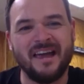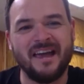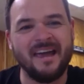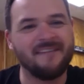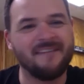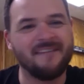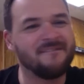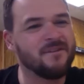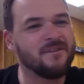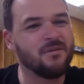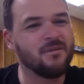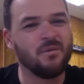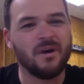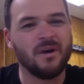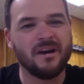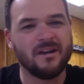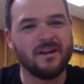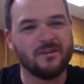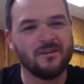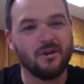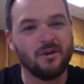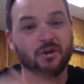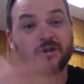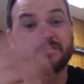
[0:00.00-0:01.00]
every one
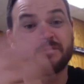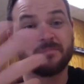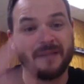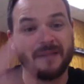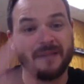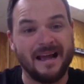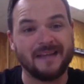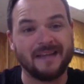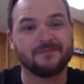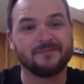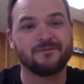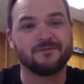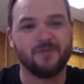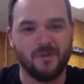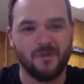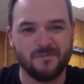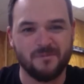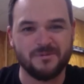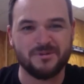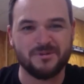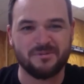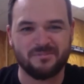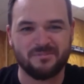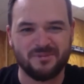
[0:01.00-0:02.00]
of those
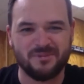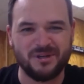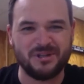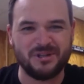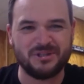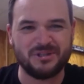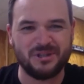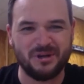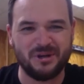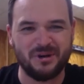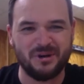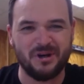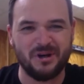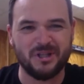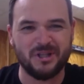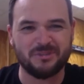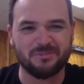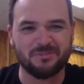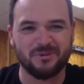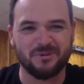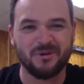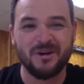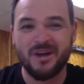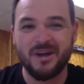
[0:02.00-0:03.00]
platforms to preach the
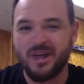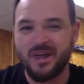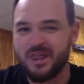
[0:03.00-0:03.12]
gospel